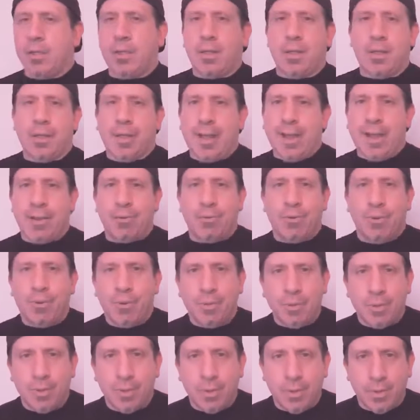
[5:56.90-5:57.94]

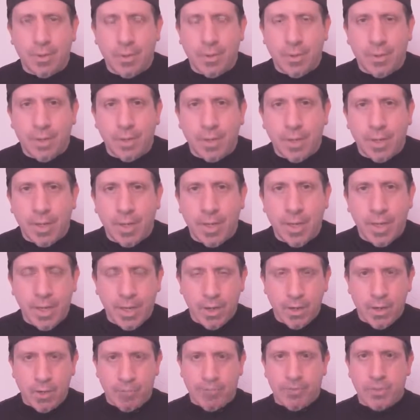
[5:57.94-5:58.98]
collateral
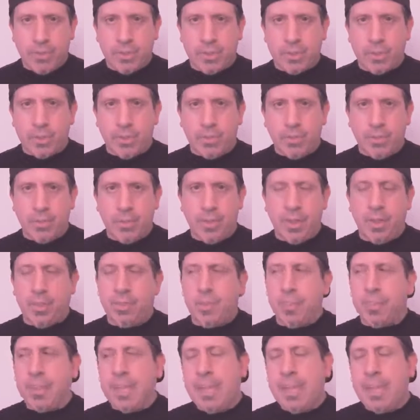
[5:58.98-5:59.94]
in office, the